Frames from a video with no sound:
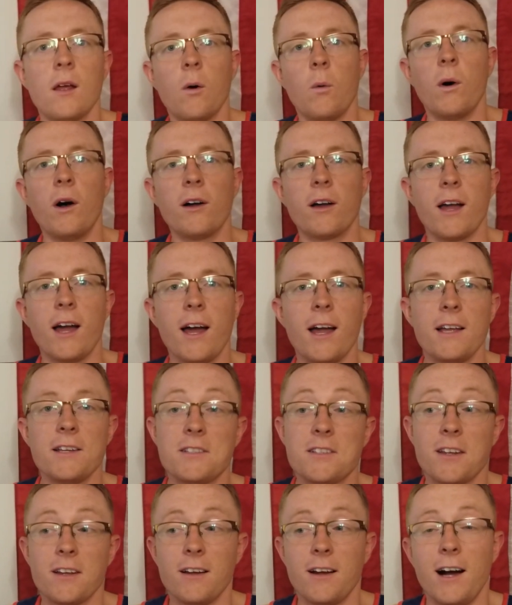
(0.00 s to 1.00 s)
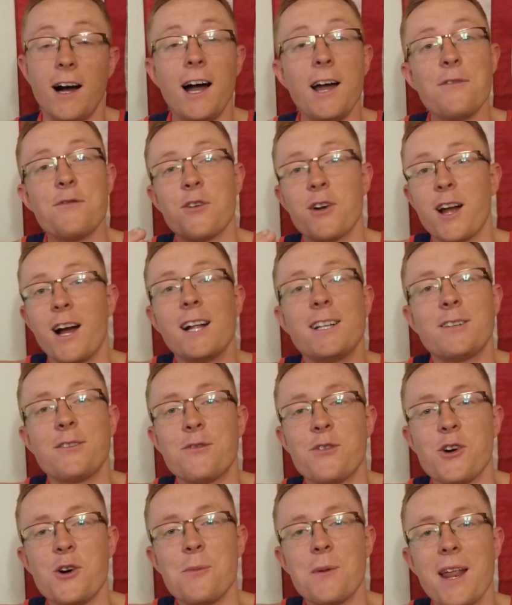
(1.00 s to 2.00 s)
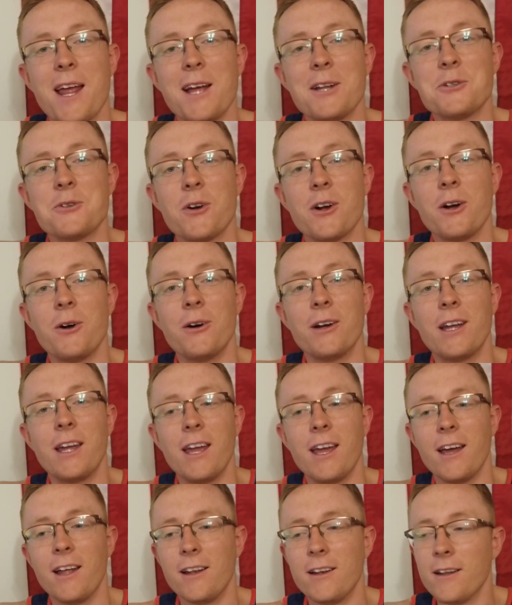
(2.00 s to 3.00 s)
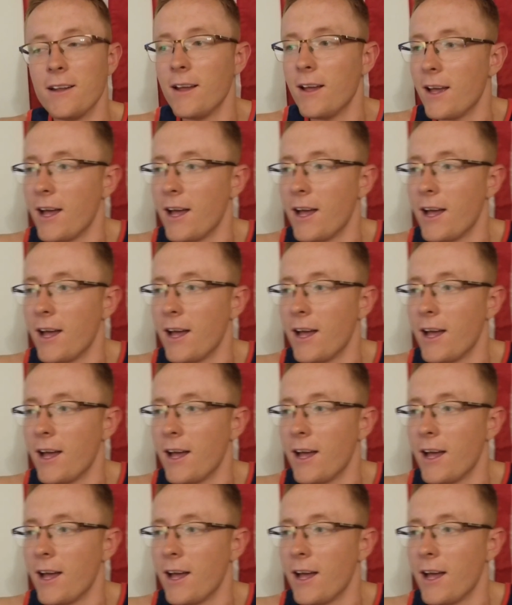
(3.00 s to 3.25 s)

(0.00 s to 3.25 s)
Well, guys, I forgot to film an outro again.